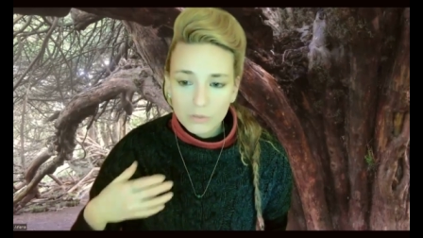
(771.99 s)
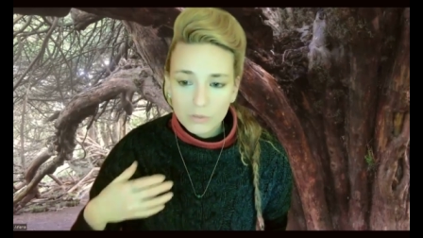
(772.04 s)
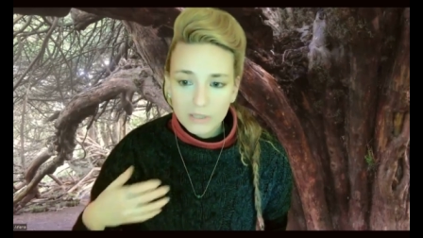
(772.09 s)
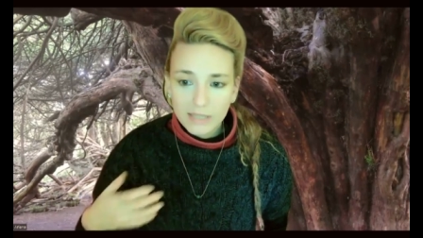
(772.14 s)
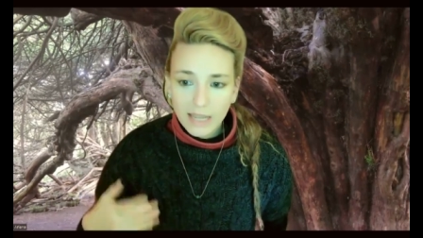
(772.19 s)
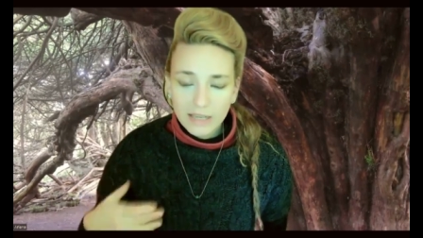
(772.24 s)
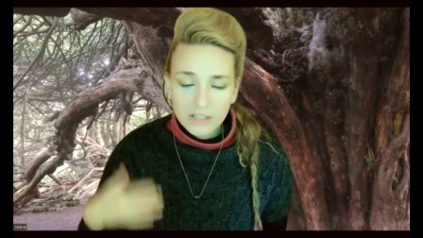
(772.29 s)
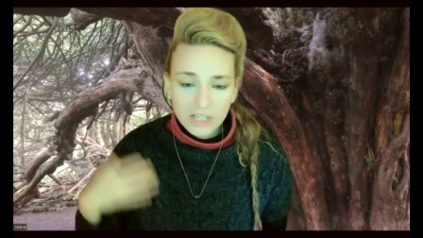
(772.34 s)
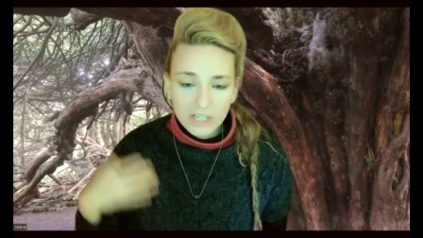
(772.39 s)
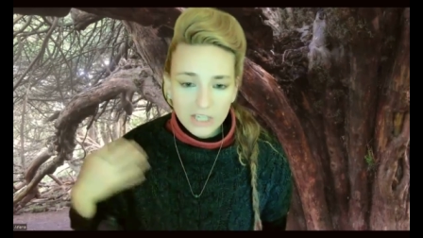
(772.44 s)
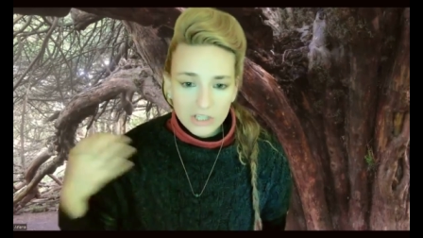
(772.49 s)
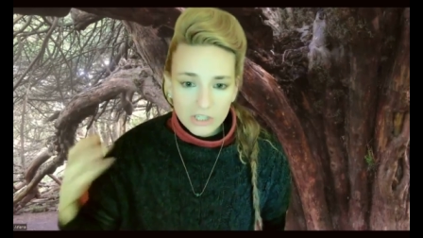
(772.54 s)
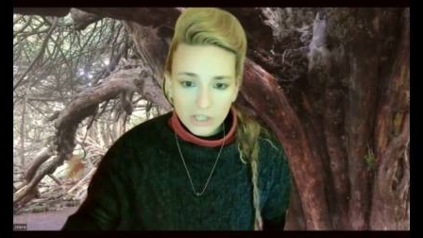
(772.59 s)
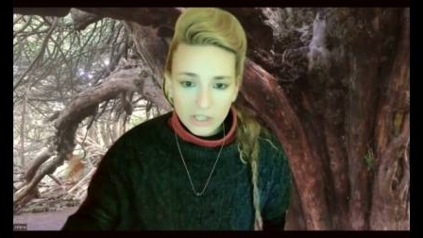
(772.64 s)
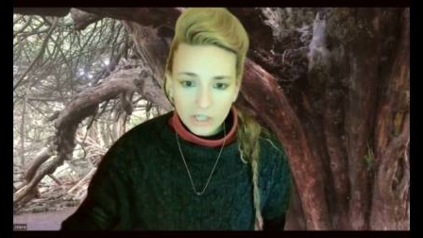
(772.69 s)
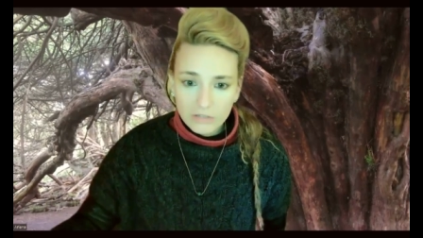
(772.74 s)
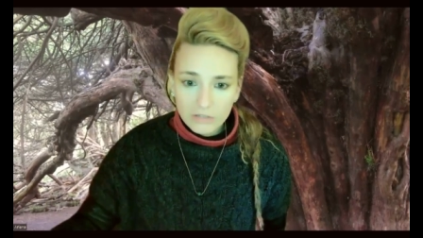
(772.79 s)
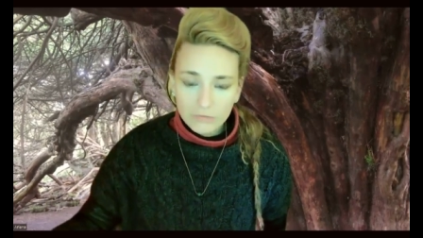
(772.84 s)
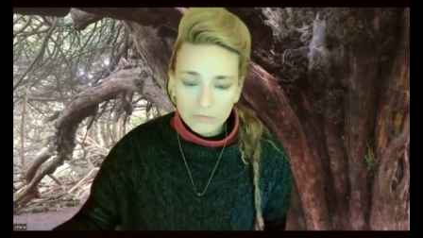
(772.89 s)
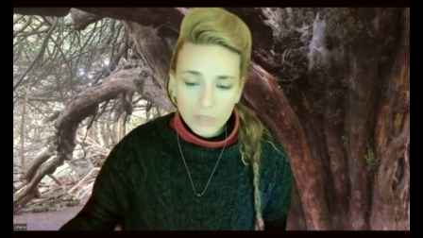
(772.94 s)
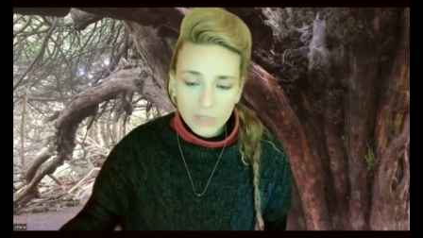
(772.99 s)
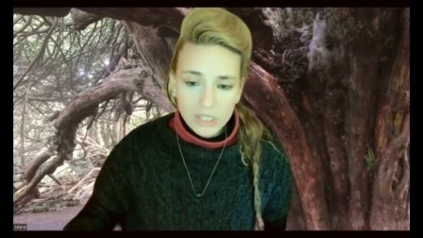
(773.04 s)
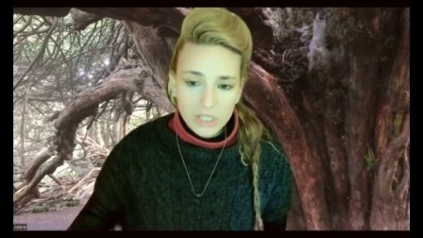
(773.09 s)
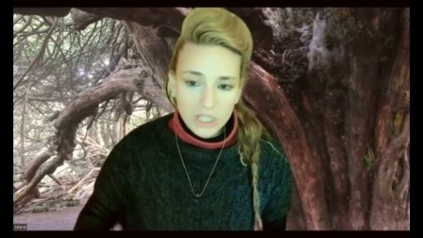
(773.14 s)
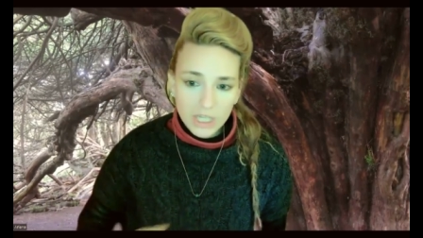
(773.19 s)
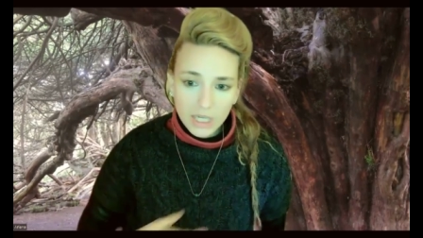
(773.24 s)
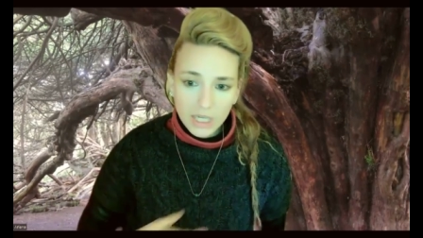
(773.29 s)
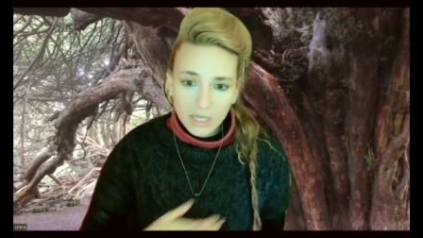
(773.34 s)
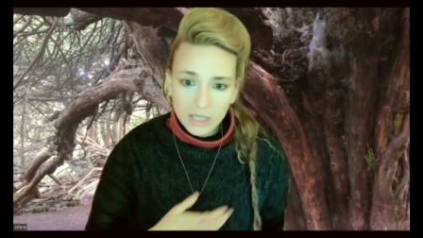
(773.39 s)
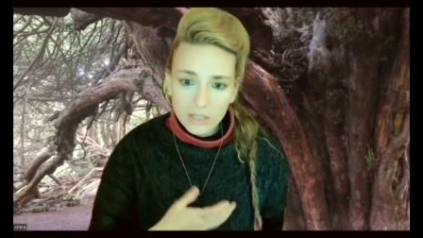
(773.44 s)
digestion will
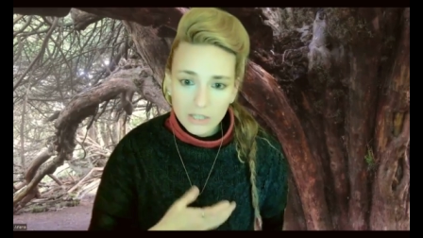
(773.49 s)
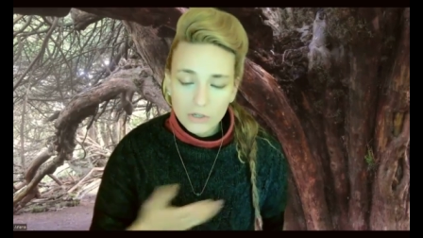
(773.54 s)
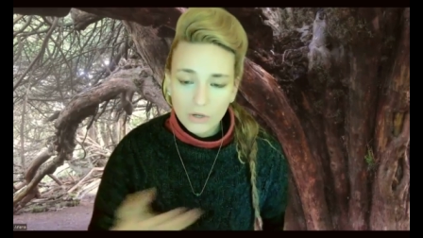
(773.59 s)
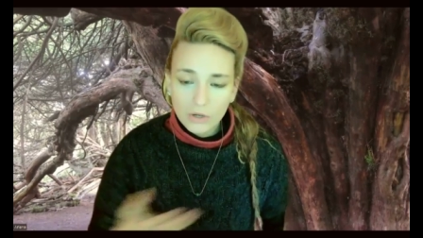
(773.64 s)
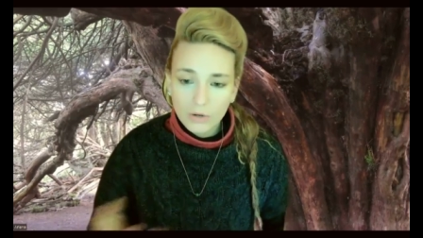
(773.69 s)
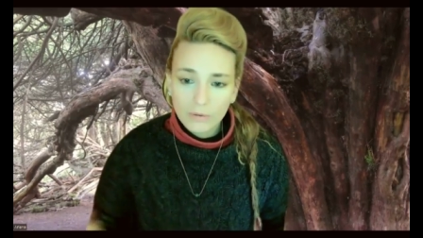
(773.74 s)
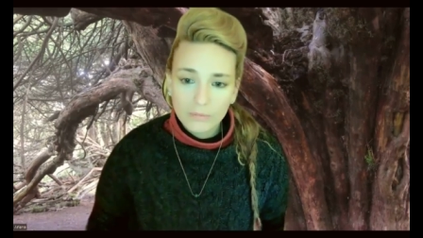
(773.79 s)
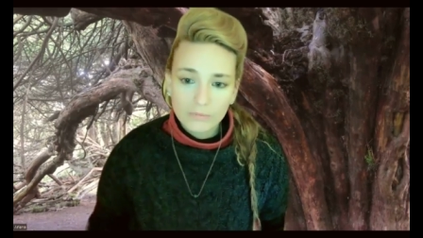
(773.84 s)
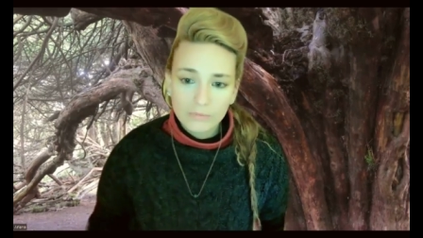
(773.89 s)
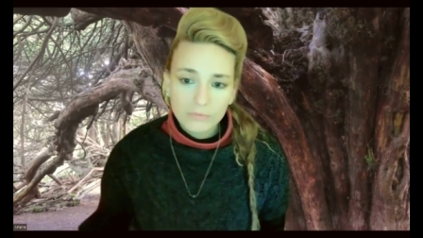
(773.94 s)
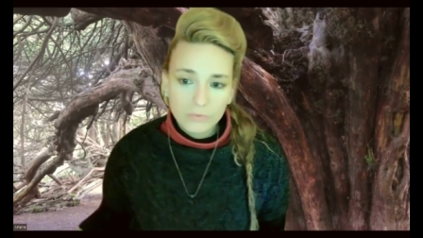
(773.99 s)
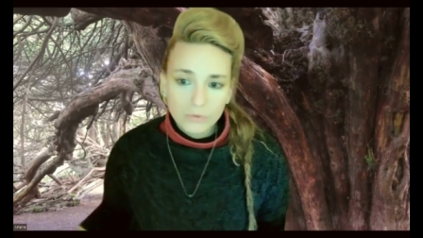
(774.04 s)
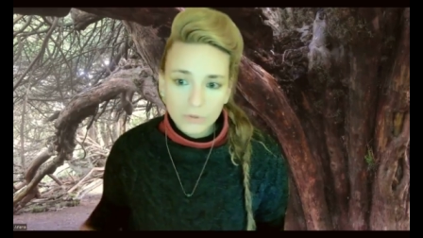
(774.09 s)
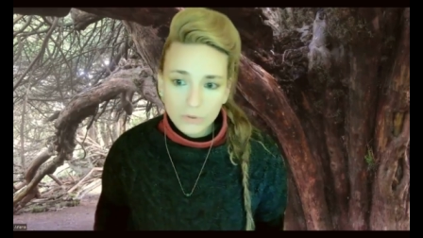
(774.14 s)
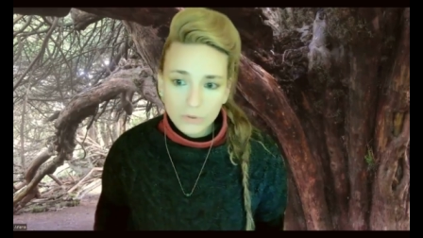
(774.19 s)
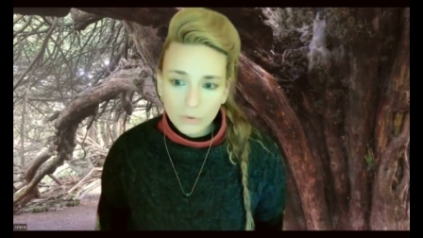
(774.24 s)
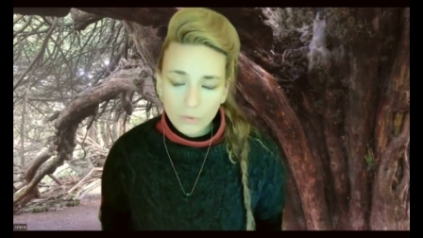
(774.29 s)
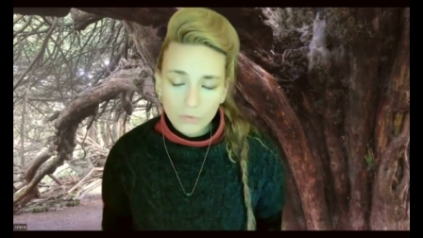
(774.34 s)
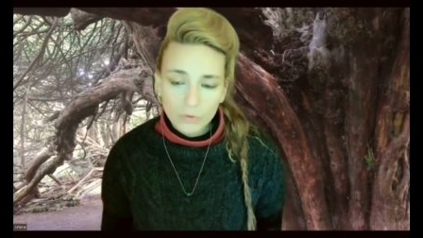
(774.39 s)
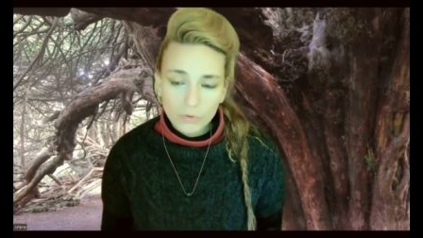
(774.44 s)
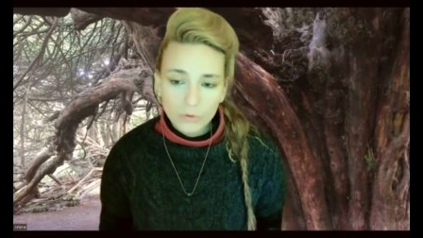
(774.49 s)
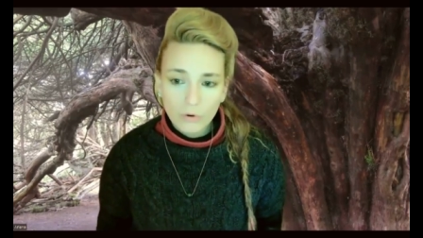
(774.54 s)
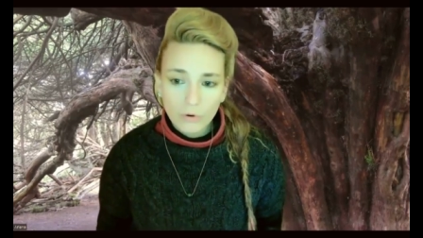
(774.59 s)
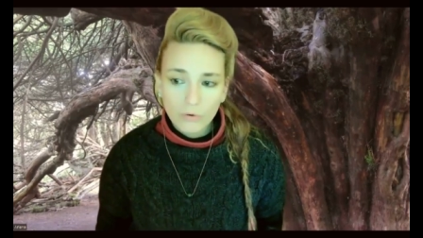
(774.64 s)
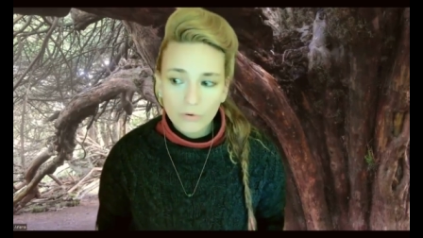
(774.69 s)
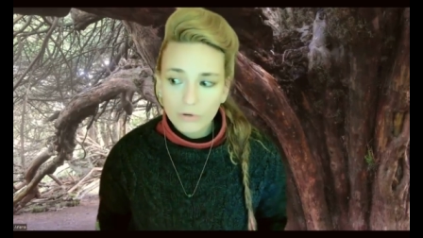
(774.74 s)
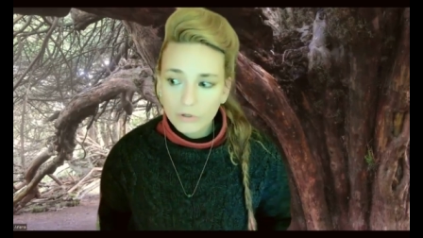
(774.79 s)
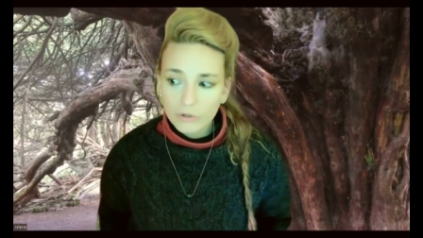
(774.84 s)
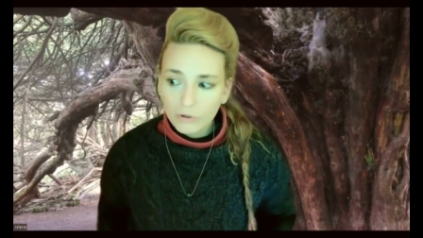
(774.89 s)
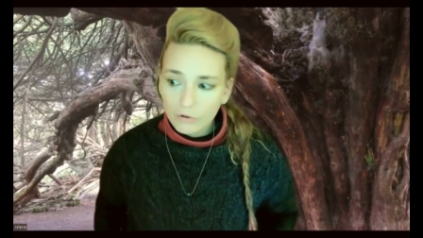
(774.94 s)
change,
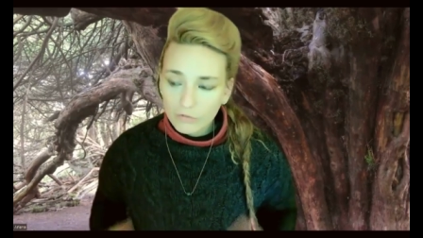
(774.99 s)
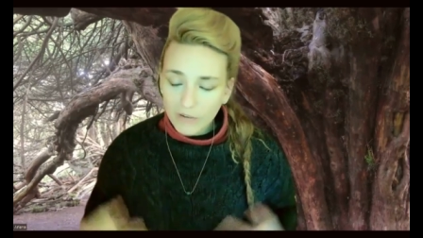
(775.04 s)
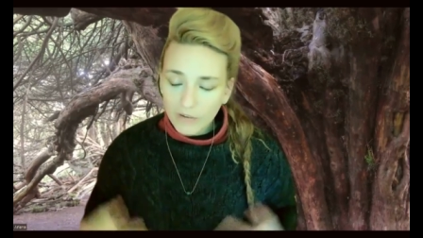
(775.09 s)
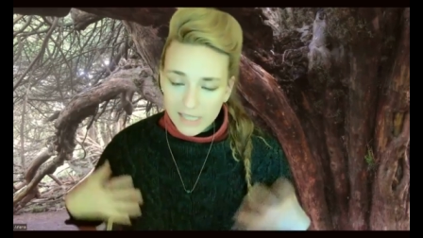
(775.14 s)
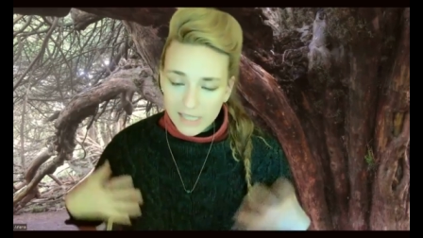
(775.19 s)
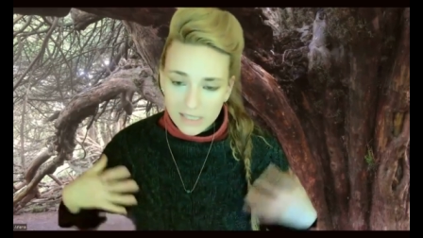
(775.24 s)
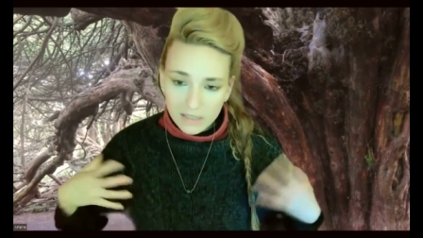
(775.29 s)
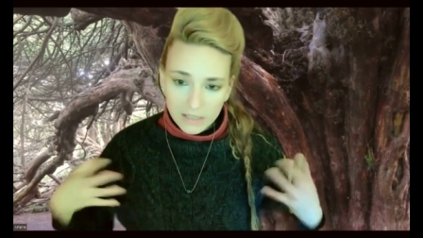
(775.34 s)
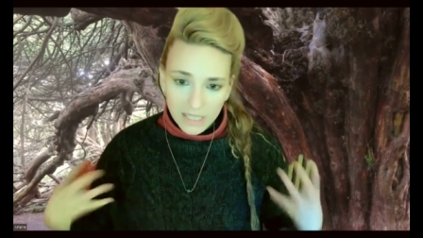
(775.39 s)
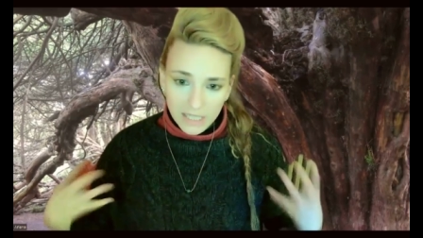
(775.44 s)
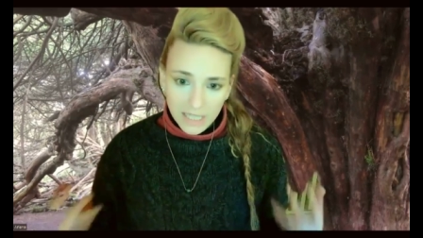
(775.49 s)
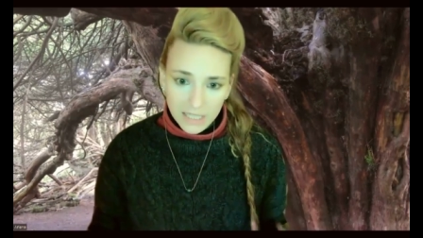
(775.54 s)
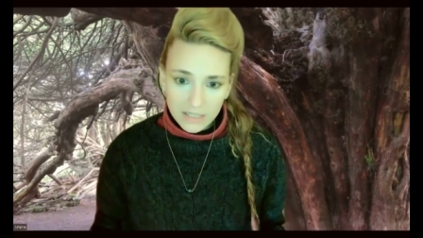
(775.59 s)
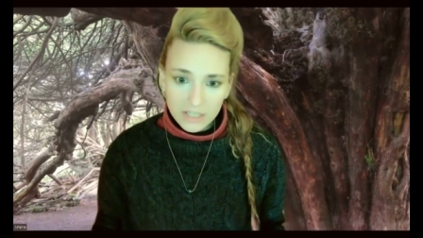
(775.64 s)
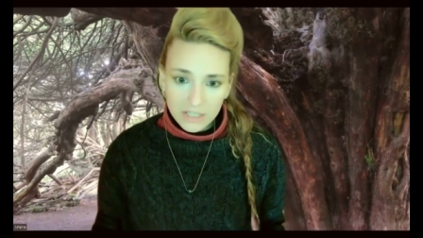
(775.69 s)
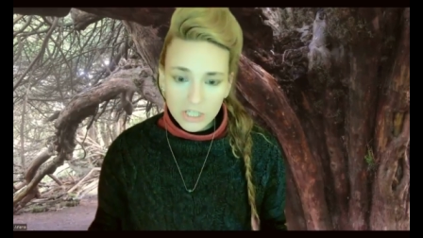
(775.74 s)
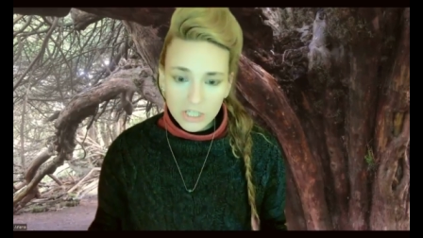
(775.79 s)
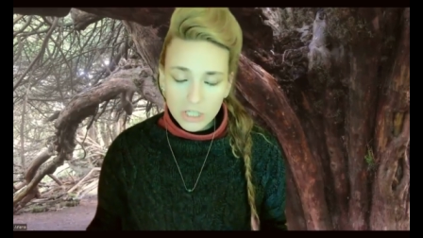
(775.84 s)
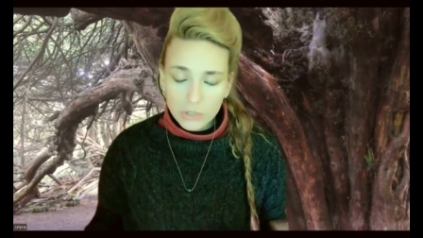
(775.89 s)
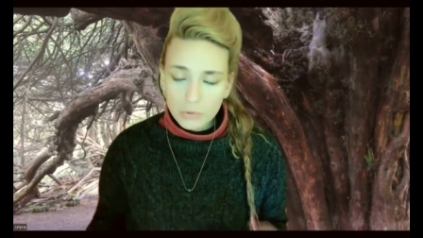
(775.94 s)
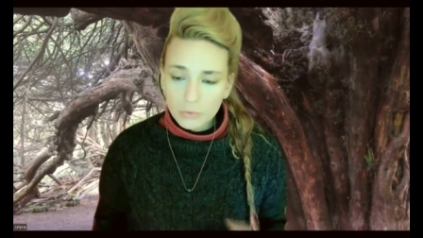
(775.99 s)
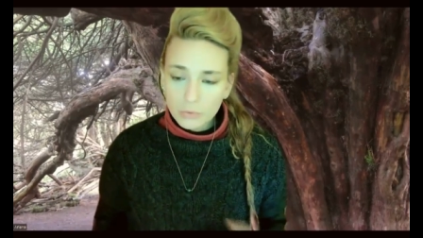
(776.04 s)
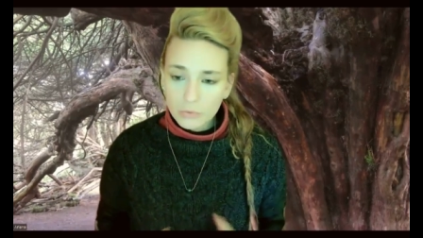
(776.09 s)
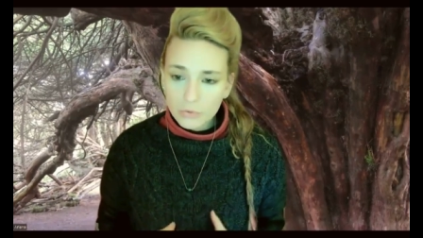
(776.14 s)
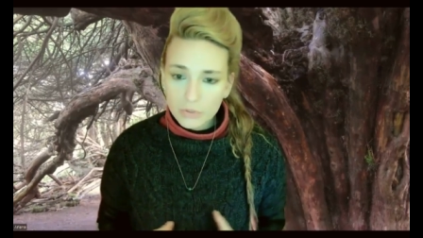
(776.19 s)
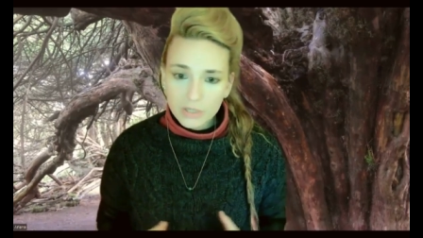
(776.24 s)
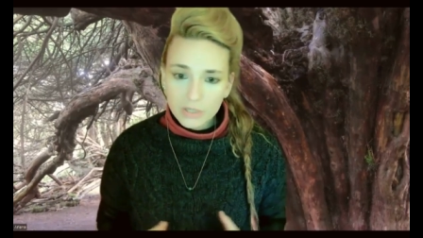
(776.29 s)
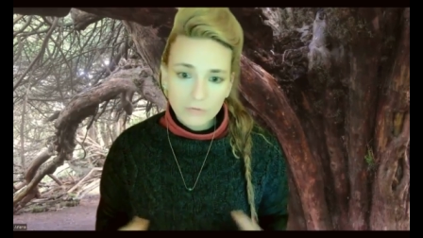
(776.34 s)
your vital energy.